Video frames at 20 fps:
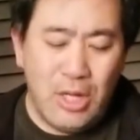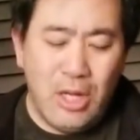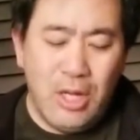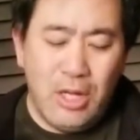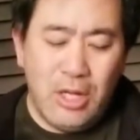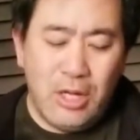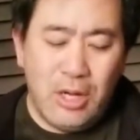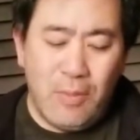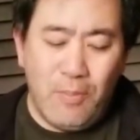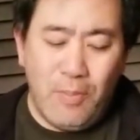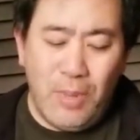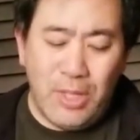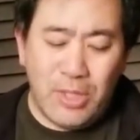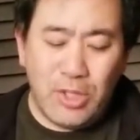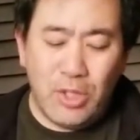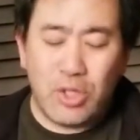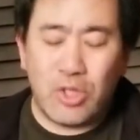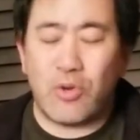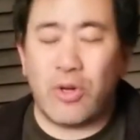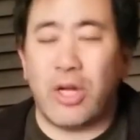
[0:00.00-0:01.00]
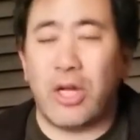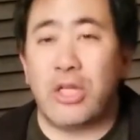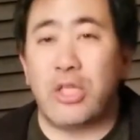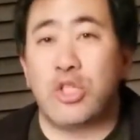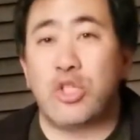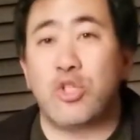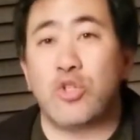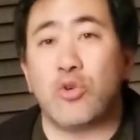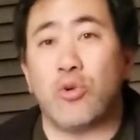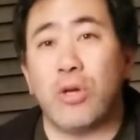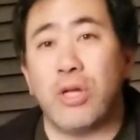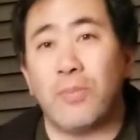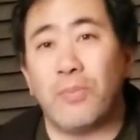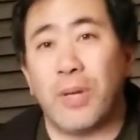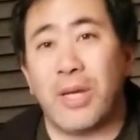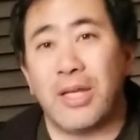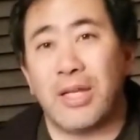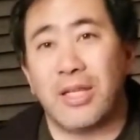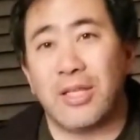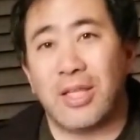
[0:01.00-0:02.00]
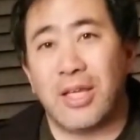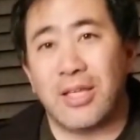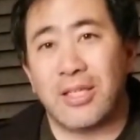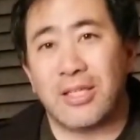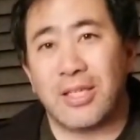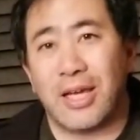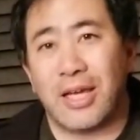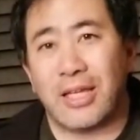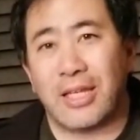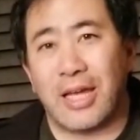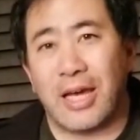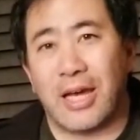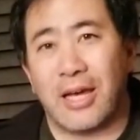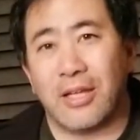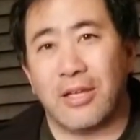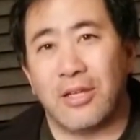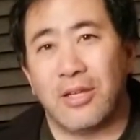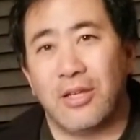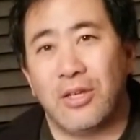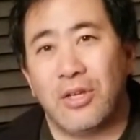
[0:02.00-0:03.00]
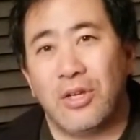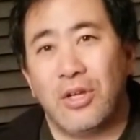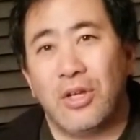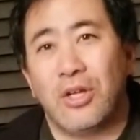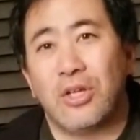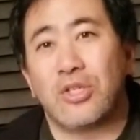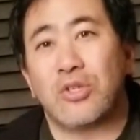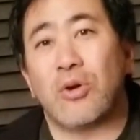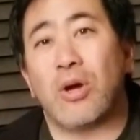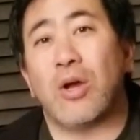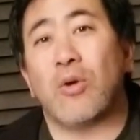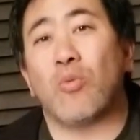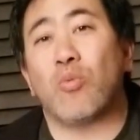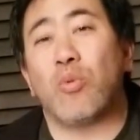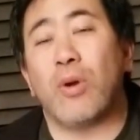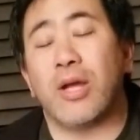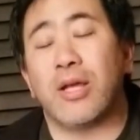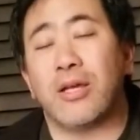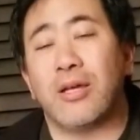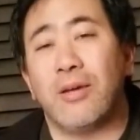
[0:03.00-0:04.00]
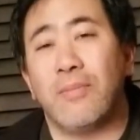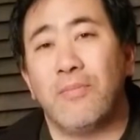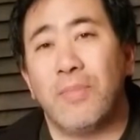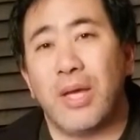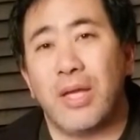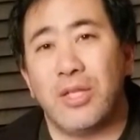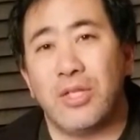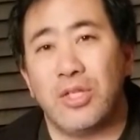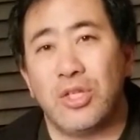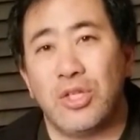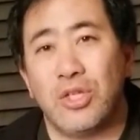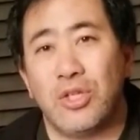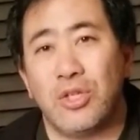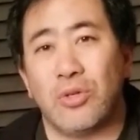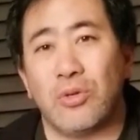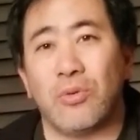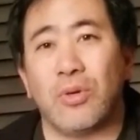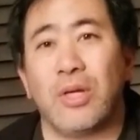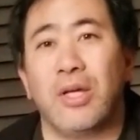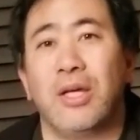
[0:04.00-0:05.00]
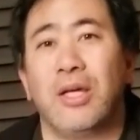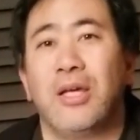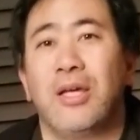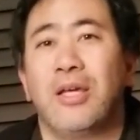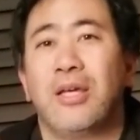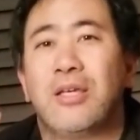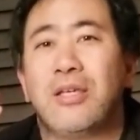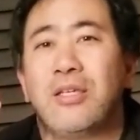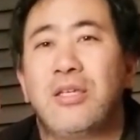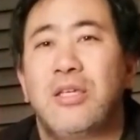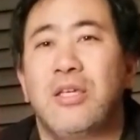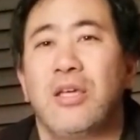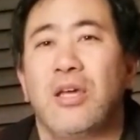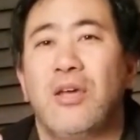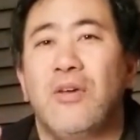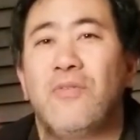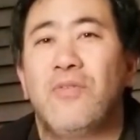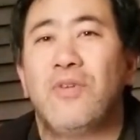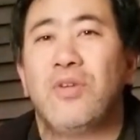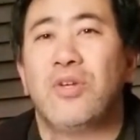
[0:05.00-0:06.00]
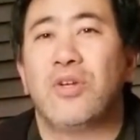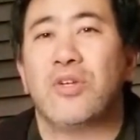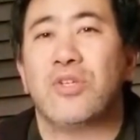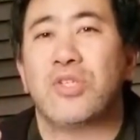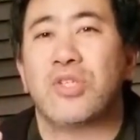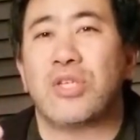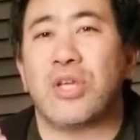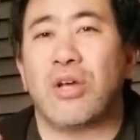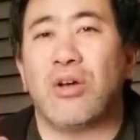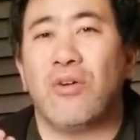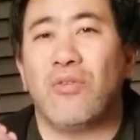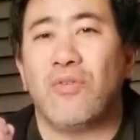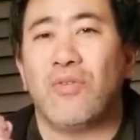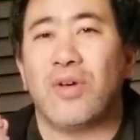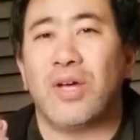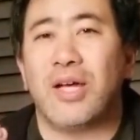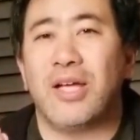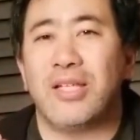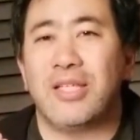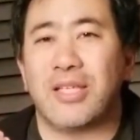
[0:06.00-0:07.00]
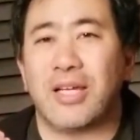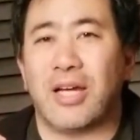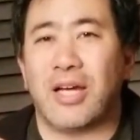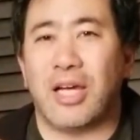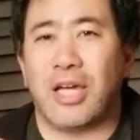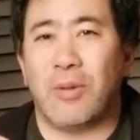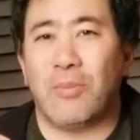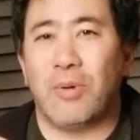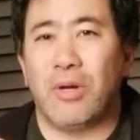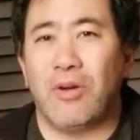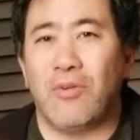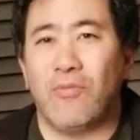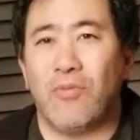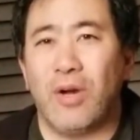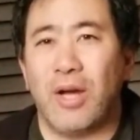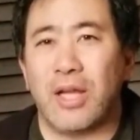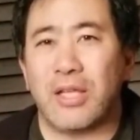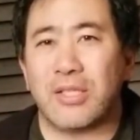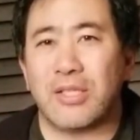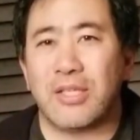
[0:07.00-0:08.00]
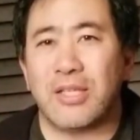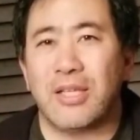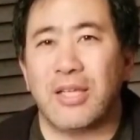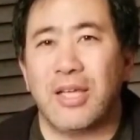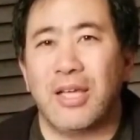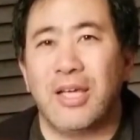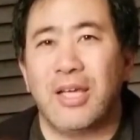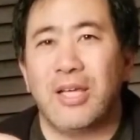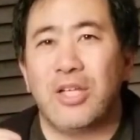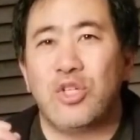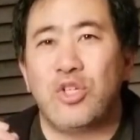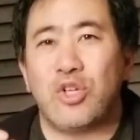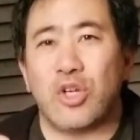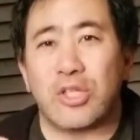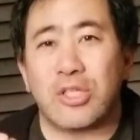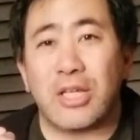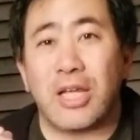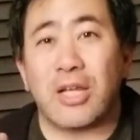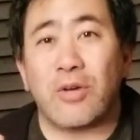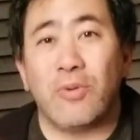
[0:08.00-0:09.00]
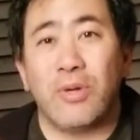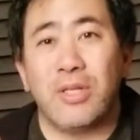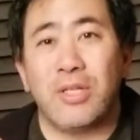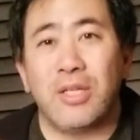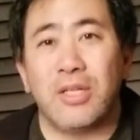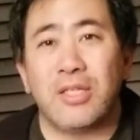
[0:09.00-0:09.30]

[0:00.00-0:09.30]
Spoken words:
your muscle strains, joint pain, and things like that. So I recommend to you, give yourself a time of rest. Just like we did